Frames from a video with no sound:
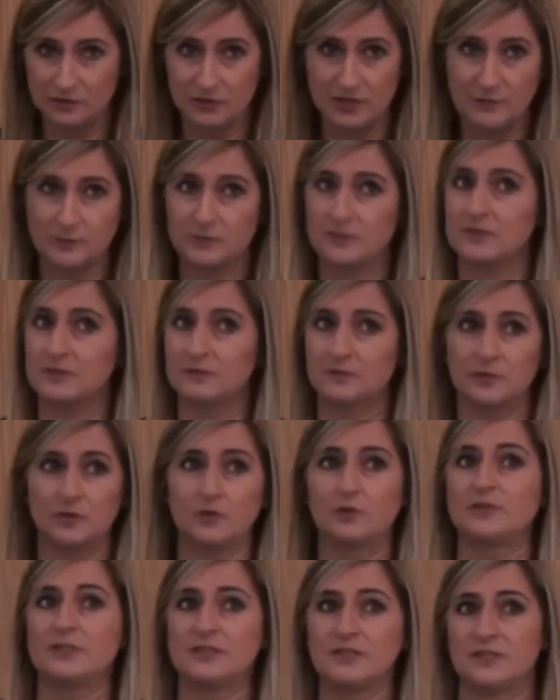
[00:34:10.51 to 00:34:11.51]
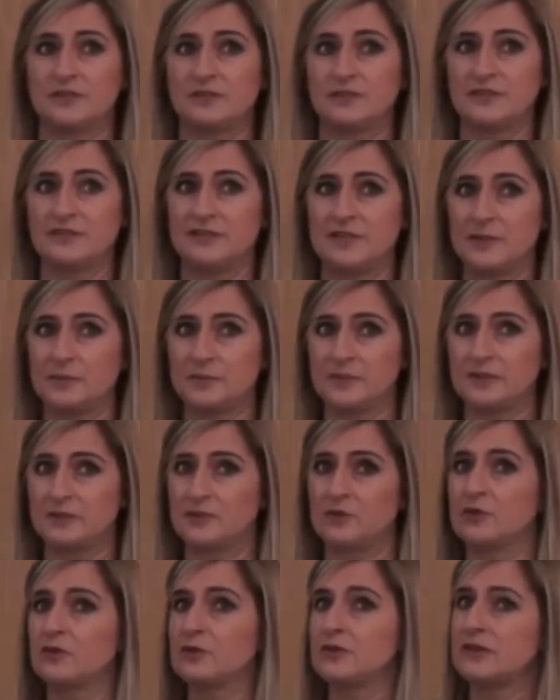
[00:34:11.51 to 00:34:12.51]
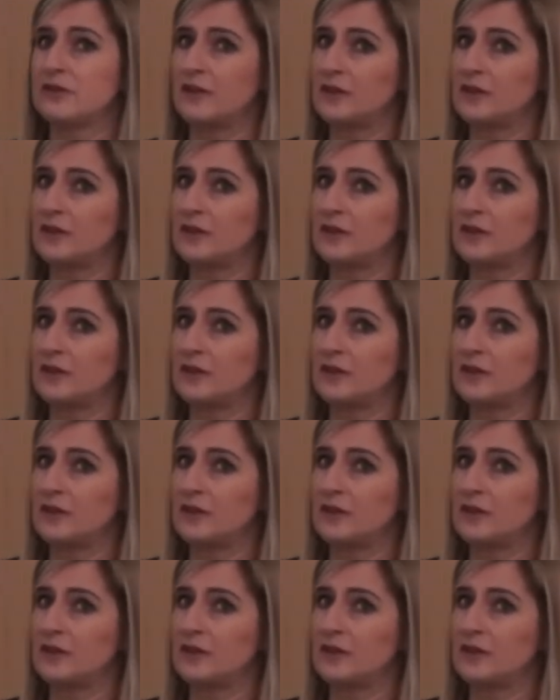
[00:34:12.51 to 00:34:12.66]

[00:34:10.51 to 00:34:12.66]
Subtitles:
treatments for all the different sleep disorders.